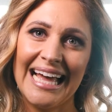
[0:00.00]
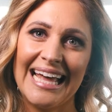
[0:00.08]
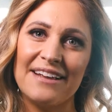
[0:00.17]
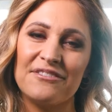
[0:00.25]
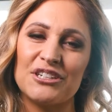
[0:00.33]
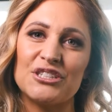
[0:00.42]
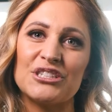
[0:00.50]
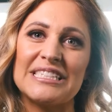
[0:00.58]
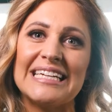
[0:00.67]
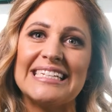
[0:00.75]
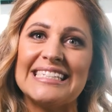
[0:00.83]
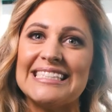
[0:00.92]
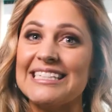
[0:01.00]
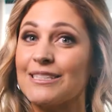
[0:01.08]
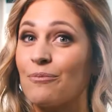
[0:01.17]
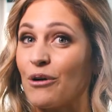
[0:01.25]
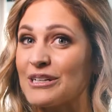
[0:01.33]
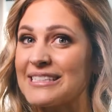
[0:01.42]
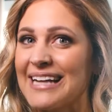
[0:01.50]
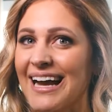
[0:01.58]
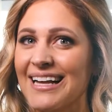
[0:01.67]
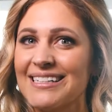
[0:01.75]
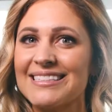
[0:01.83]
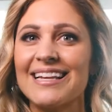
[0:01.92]
And if you're interested to see some more
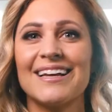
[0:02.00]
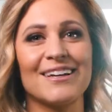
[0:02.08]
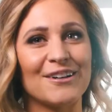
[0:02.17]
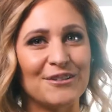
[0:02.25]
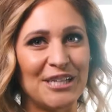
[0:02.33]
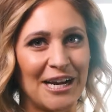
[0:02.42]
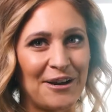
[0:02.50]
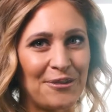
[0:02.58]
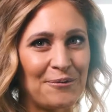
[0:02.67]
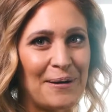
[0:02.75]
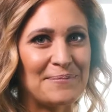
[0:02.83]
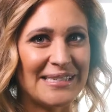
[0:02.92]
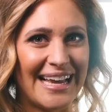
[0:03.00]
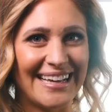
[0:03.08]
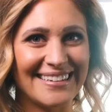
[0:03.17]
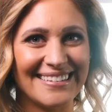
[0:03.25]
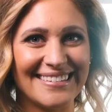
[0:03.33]
styles, go check out the website.